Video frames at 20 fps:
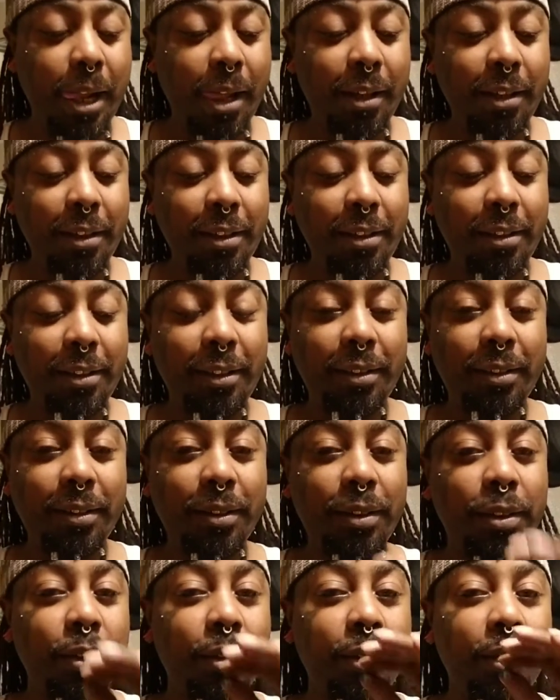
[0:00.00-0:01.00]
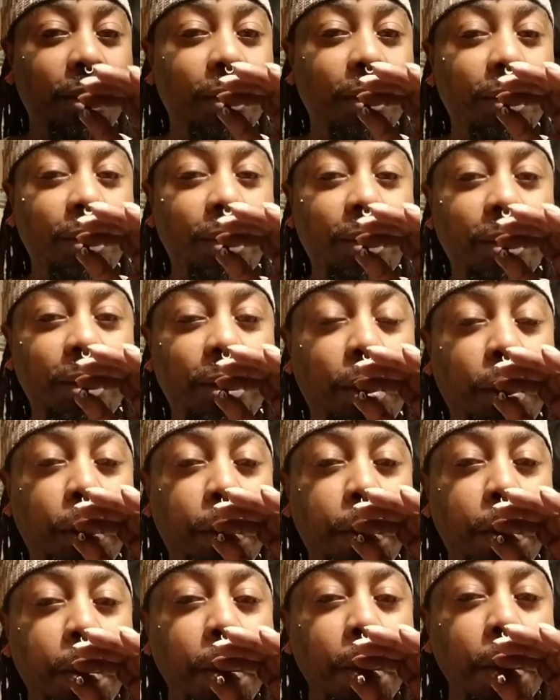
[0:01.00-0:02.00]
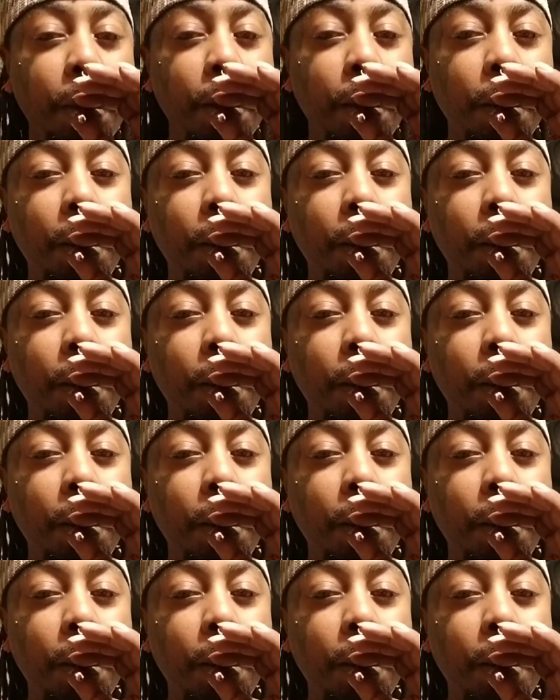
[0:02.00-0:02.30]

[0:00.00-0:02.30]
No, I think that's like...